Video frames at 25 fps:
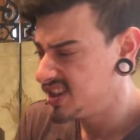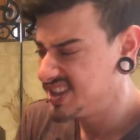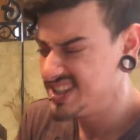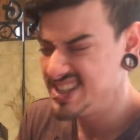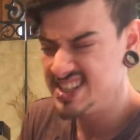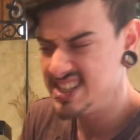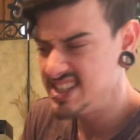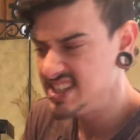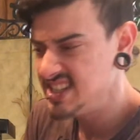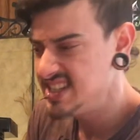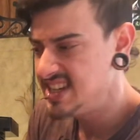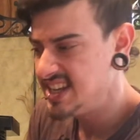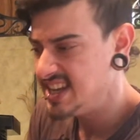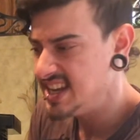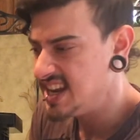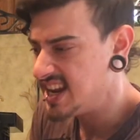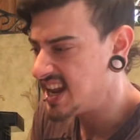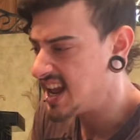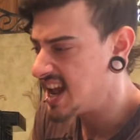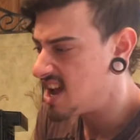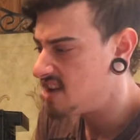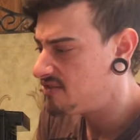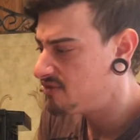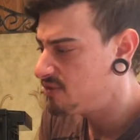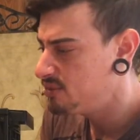This is
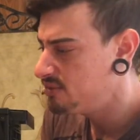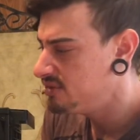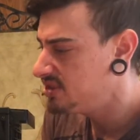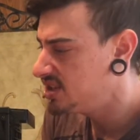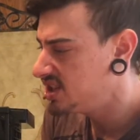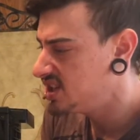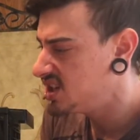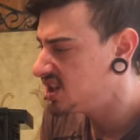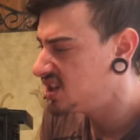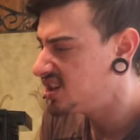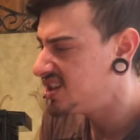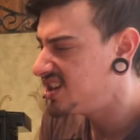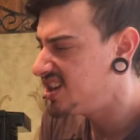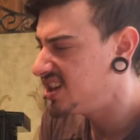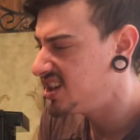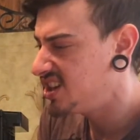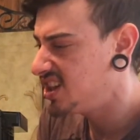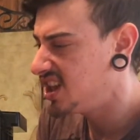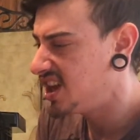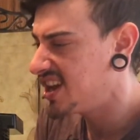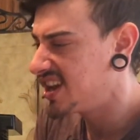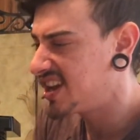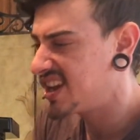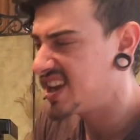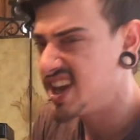neat. I haven't really done any
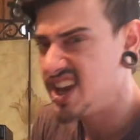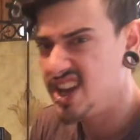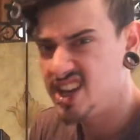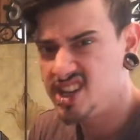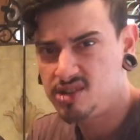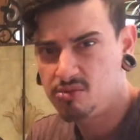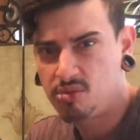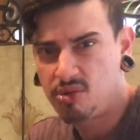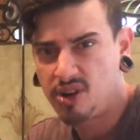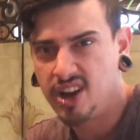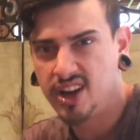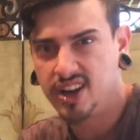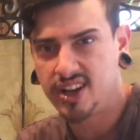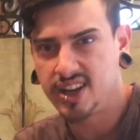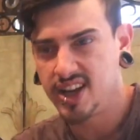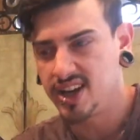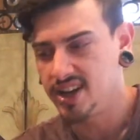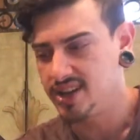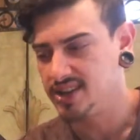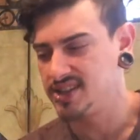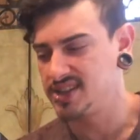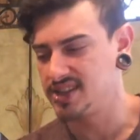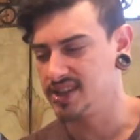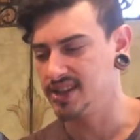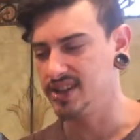like case
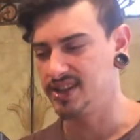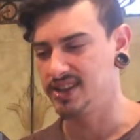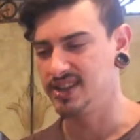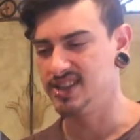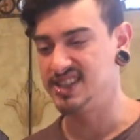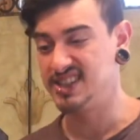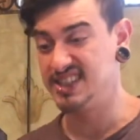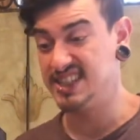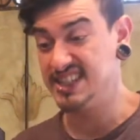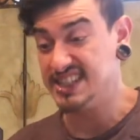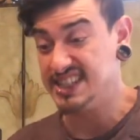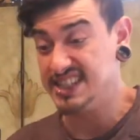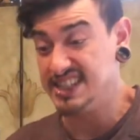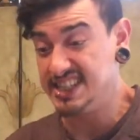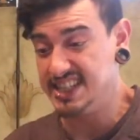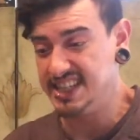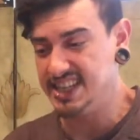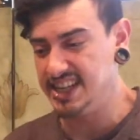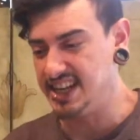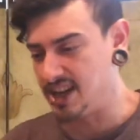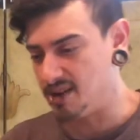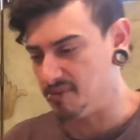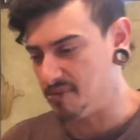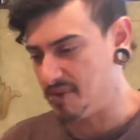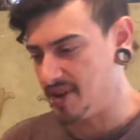breakdowns like this. It's
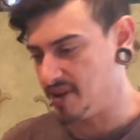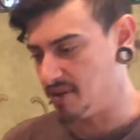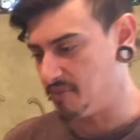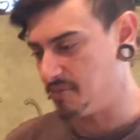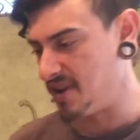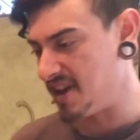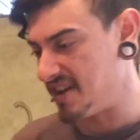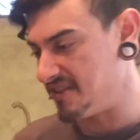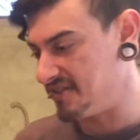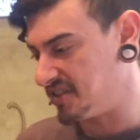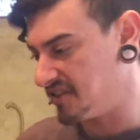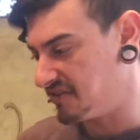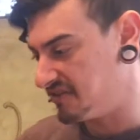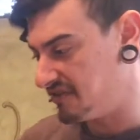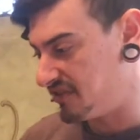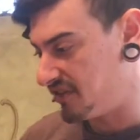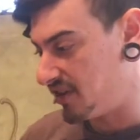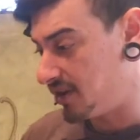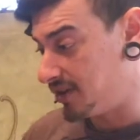neat. I'm having